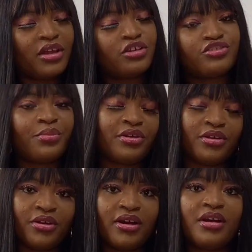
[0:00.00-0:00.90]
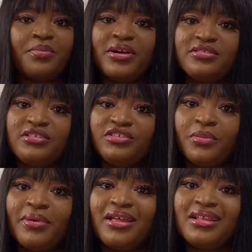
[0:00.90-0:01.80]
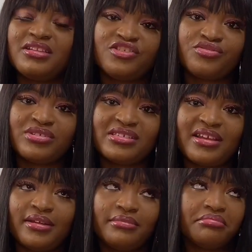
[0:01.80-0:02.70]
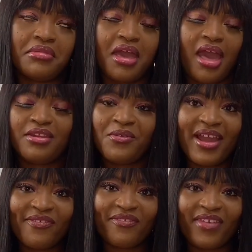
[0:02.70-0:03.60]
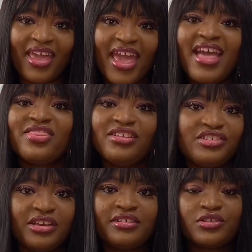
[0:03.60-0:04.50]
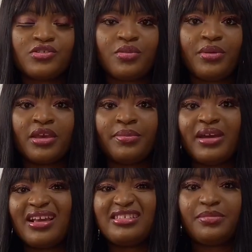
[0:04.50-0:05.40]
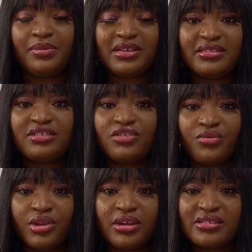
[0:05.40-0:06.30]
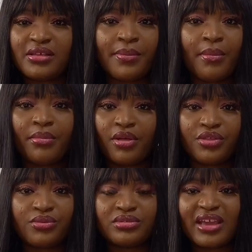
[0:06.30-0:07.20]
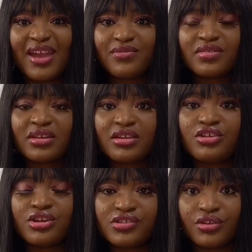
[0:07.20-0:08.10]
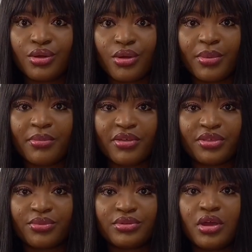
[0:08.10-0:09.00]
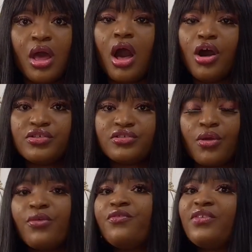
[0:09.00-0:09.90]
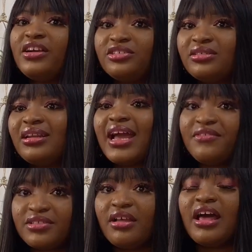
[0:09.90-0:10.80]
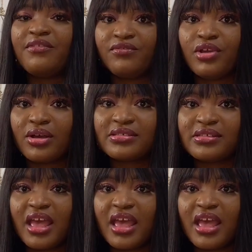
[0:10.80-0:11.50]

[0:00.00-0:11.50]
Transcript: entrepreneur, a personal shopper, and an interior designer, and a wife. This channel is going to be about explicit realness about motherhood, everything you need to know about motherhood. Also, fashion, lifestyle, and vlogs.